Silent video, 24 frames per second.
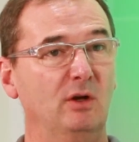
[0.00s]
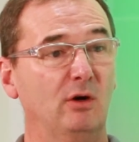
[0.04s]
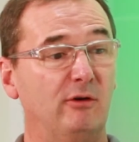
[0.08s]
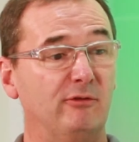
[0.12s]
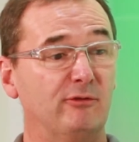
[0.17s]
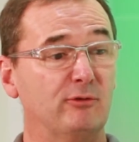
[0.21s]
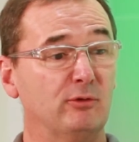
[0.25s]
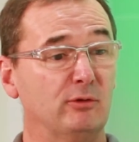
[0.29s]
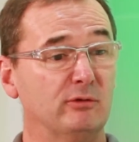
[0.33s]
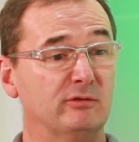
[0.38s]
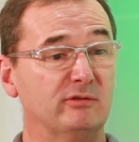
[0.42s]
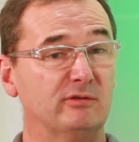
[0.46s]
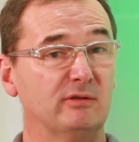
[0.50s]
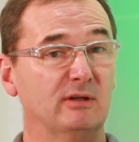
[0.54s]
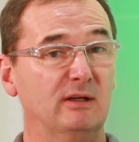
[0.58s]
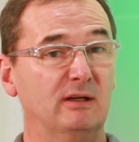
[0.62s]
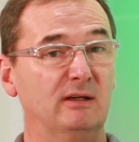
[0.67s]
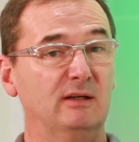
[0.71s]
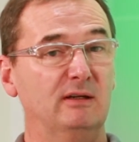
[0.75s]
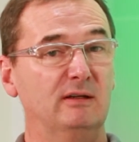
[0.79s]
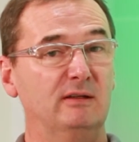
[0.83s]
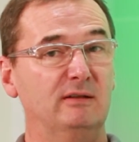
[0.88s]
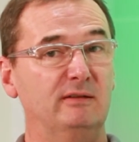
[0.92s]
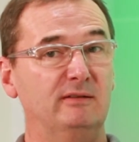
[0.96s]
Of course,
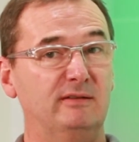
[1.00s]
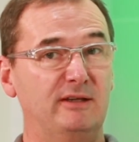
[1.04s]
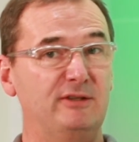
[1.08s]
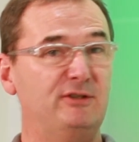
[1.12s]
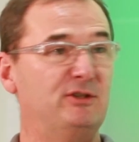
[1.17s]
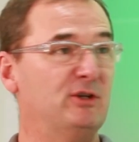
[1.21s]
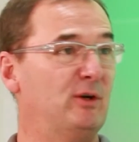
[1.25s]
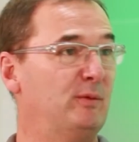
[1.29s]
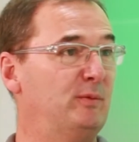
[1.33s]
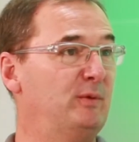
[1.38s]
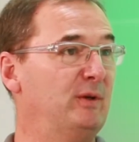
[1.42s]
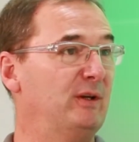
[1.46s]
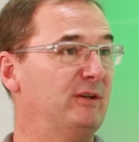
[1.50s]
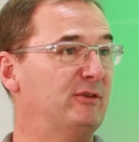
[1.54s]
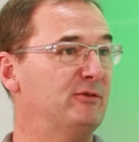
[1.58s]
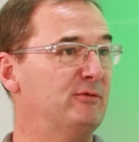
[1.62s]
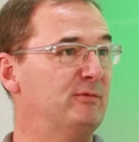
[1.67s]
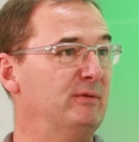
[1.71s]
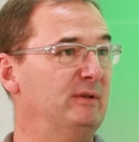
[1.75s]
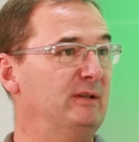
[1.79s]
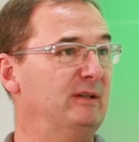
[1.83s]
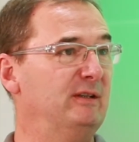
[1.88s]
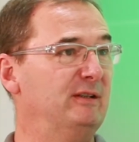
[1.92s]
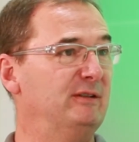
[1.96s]
Sage
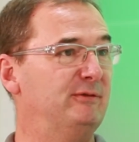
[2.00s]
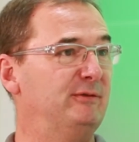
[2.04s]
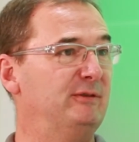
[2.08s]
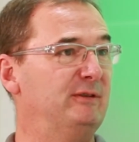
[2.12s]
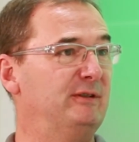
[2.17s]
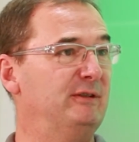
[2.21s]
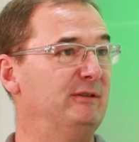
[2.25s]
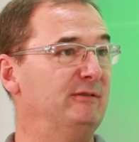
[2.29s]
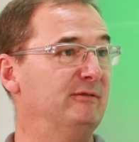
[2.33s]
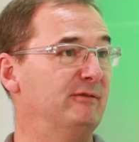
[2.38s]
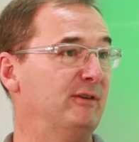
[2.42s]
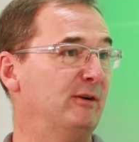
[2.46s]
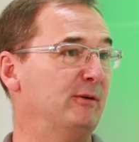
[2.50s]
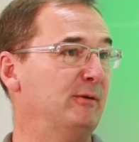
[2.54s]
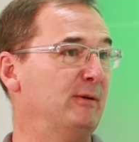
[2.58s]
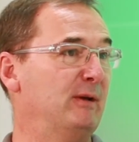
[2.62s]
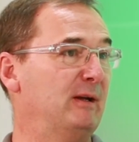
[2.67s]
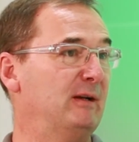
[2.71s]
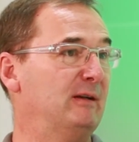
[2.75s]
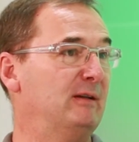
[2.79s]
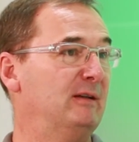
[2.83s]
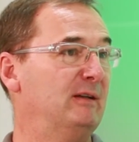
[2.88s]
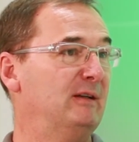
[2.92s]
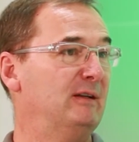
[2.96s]
X3 is fitting
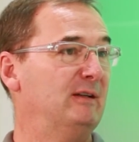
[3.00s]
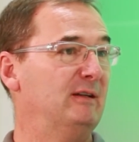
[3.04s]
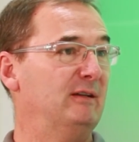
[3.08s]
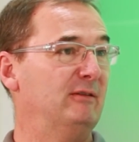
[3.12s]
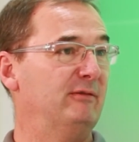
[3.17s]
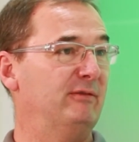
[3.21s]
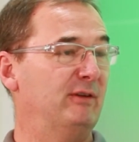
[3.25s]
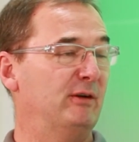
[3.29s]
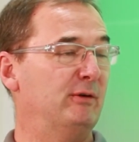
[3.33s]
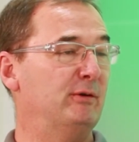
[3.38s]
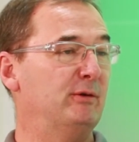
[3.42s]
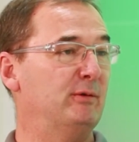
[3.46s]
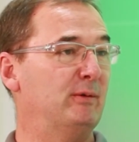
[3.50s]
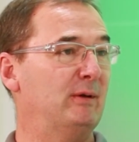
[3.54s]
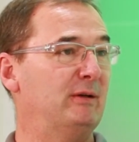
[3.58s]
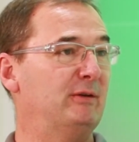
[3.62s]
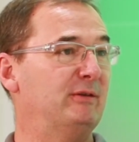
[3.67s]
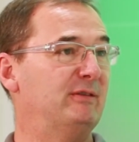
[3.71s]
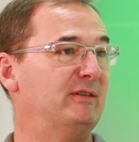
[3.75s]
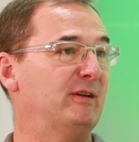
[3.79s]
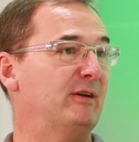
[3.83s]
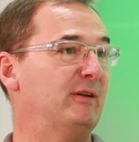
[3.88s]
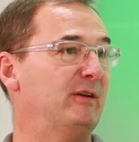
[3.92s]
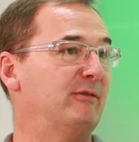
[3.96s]
very well
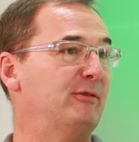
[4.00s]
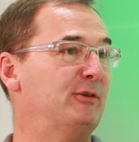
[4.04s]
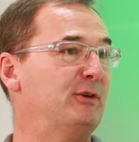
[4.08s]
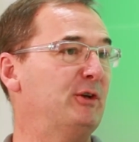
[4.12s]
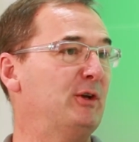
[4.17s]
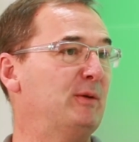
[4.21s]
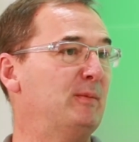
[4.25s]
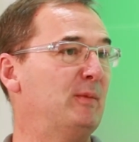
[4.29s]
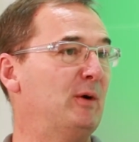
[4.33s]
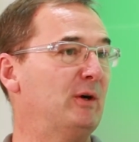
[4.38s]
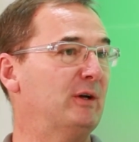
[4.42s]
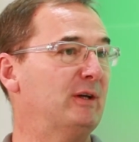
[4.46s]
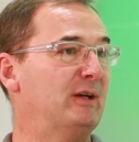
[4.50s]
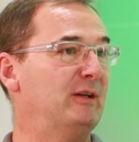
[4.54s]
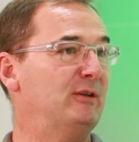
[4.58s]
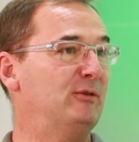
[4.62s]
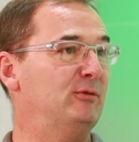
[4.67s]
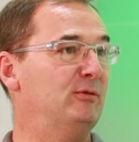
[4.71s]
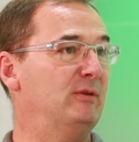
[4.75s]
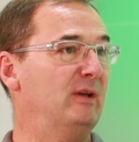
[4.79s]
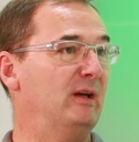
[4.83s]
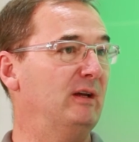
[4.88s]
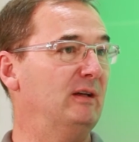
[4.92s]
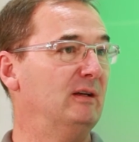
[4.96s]
the South African market
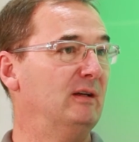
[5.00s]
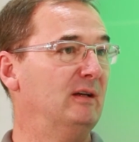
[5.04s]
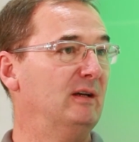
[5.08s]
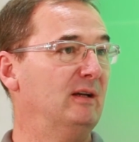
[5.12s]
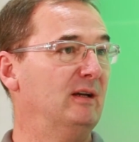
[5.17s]
today.